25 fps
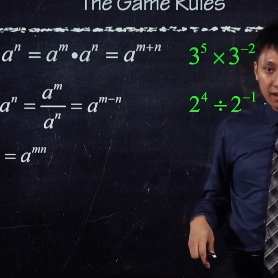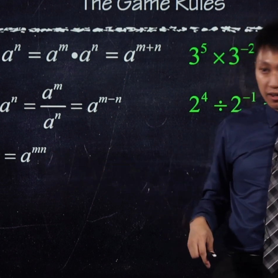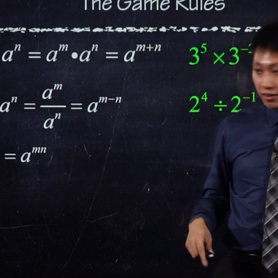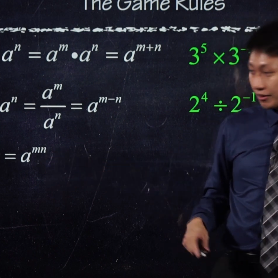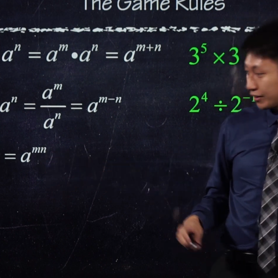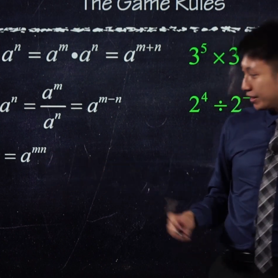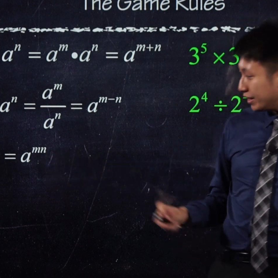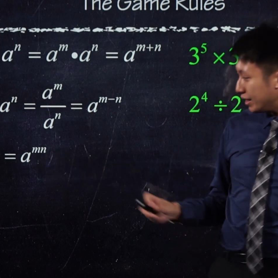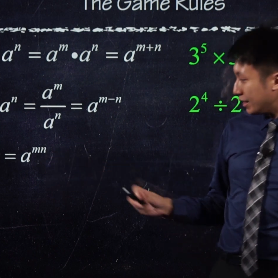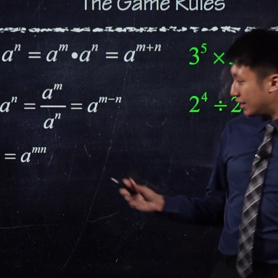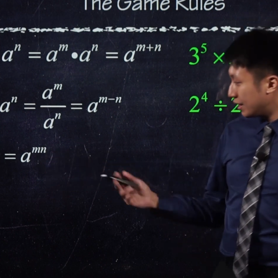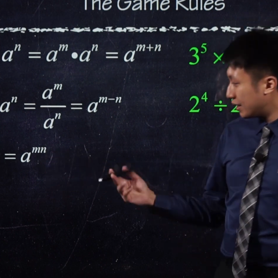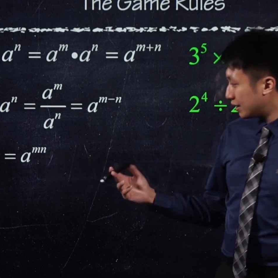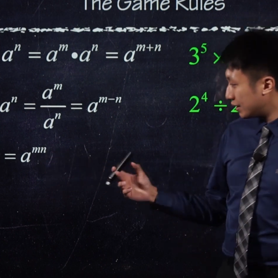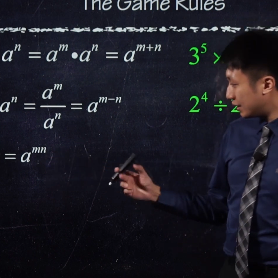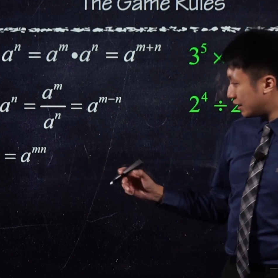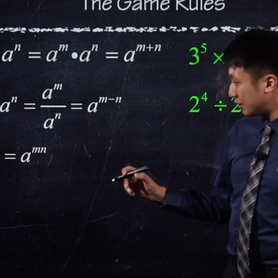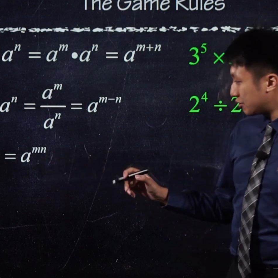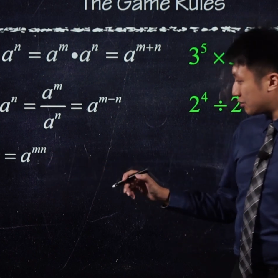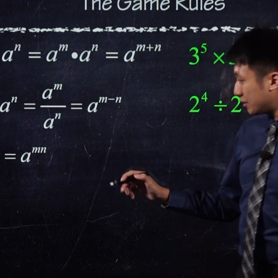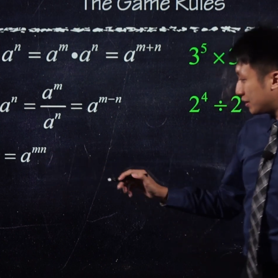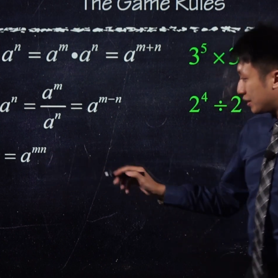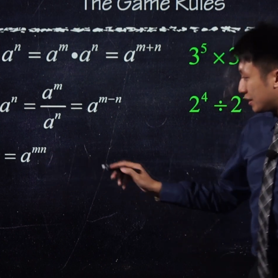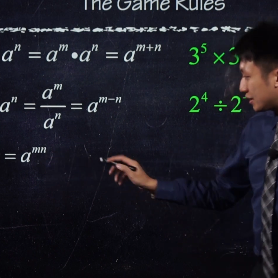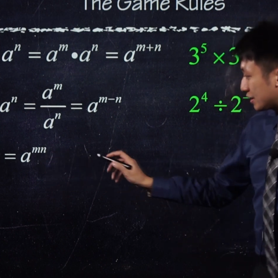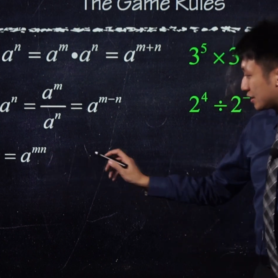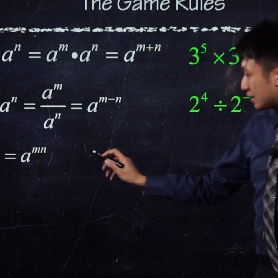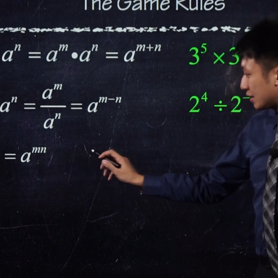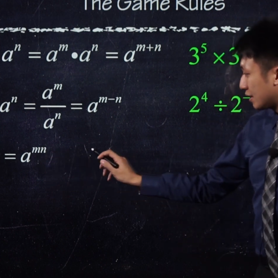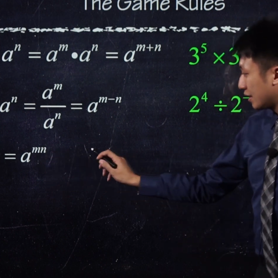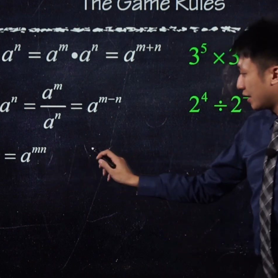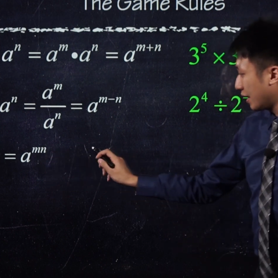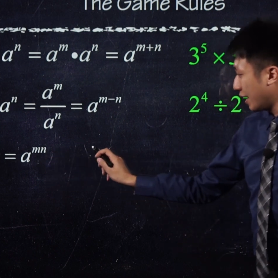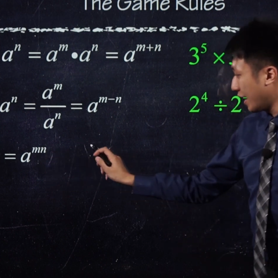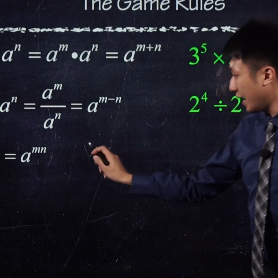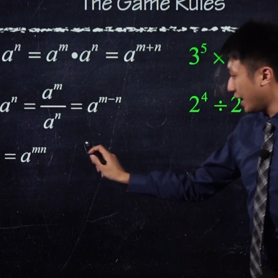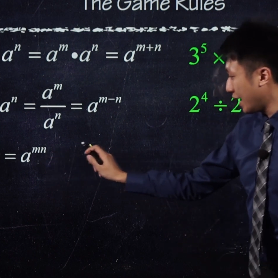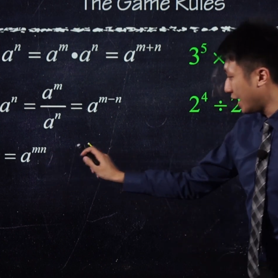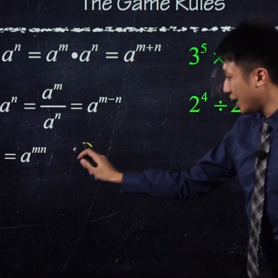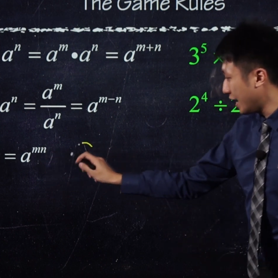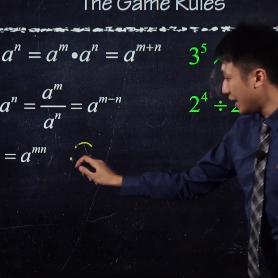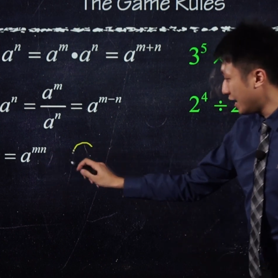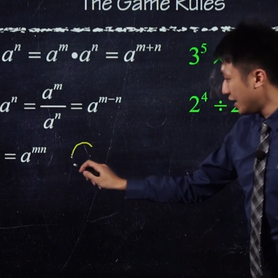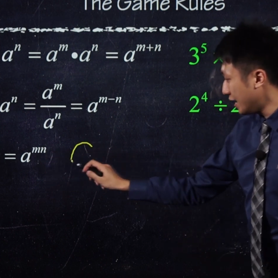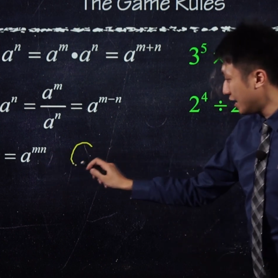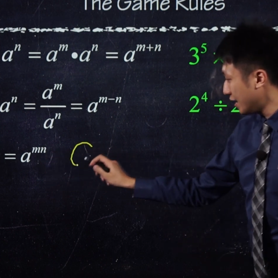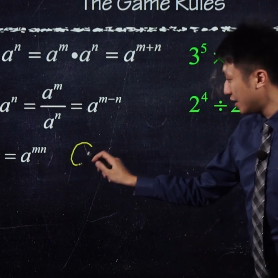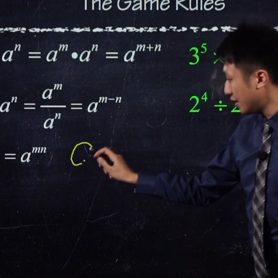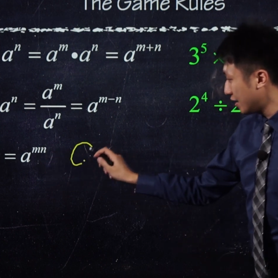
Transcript: Okay, this one is a